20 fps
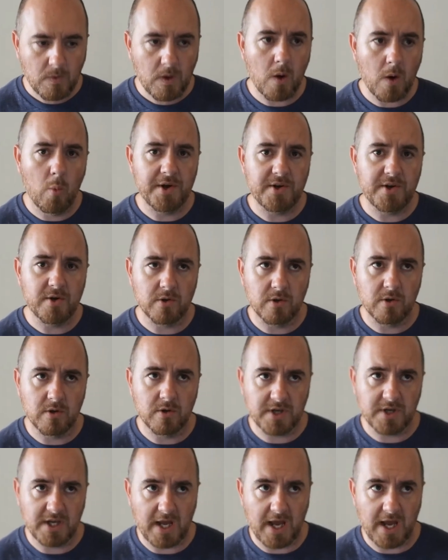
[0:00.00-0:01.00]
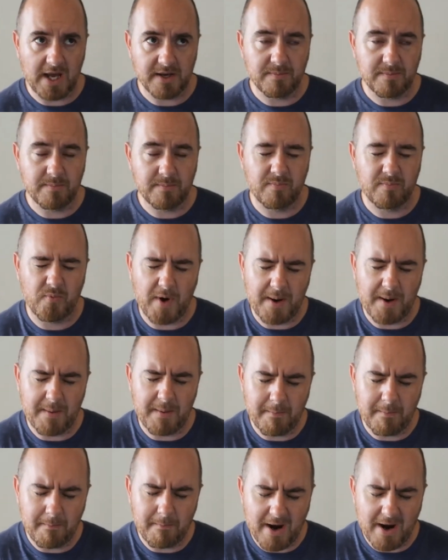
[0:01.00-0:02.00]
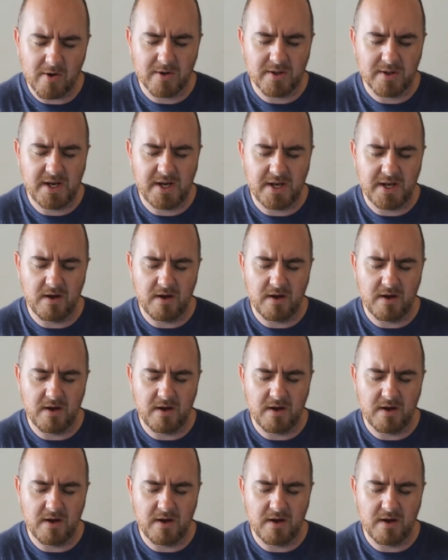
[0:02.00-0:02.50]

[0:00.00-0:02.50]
what you're looking at primarily in